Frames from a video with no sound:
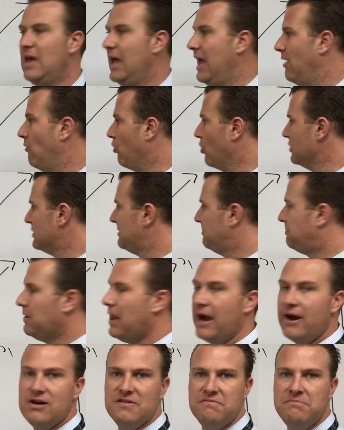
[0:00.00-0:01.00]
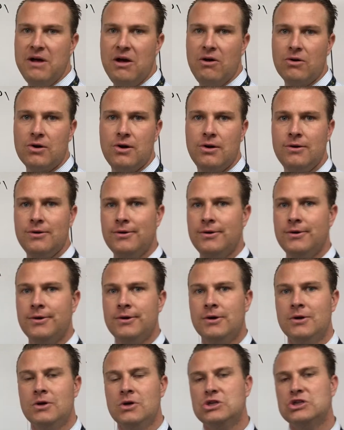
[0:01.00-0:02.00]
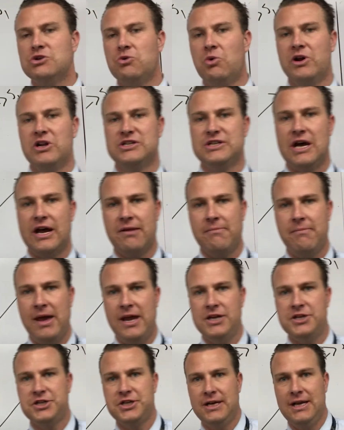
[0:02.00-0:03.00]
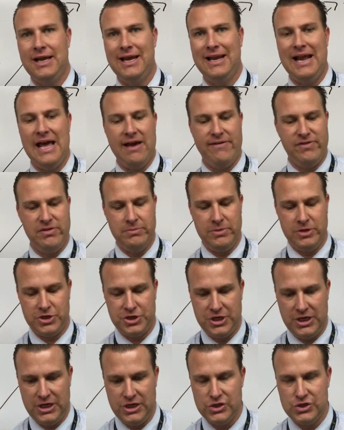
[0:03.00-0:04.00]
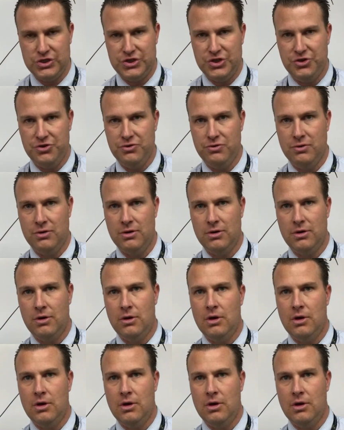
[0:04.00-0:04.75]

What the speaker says: And we're a supplier of milk. So what does automation in having machines do?